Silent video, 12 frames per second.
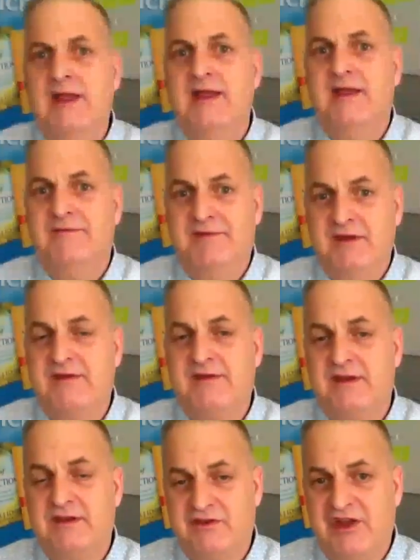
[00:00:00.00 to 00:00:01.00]
If this is
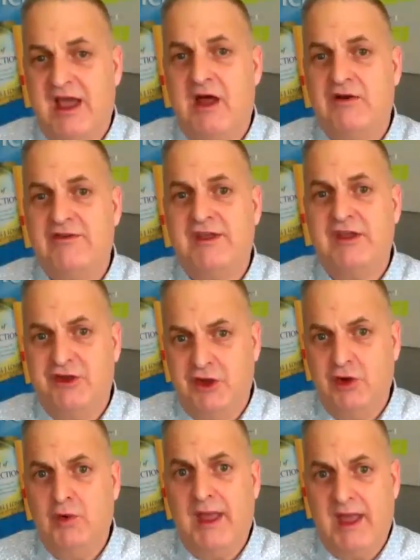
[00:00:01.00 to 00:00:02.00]
a challenge that
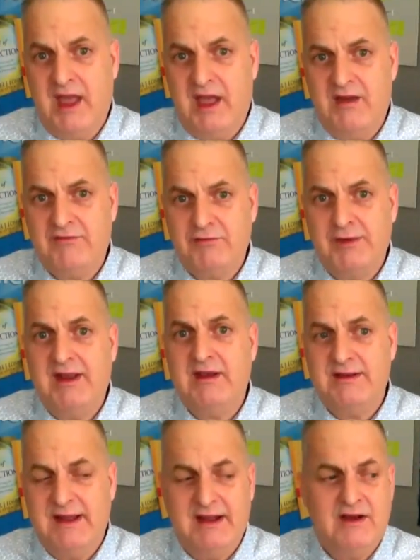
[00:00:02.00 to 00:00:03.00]
you have right
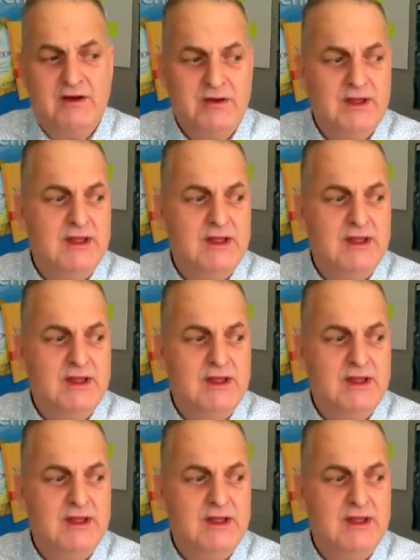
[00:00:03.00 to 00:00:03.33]
now,